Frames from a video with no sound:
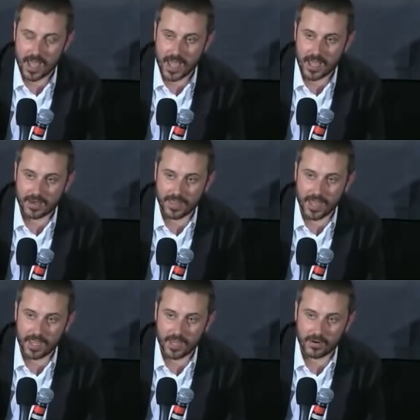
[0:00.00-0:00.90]
And
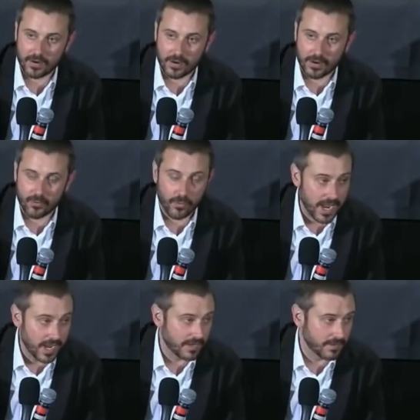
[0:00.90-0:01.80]
they
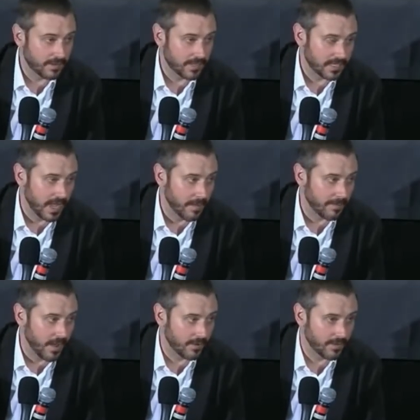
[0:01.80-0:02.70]
raid this
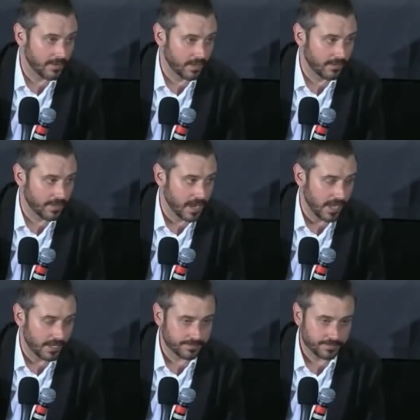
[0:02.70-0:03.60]
compound in the middle of the
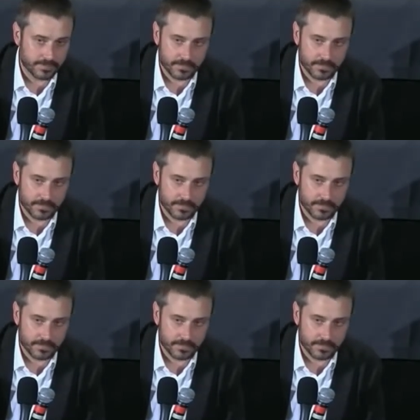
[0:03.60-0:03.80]
night,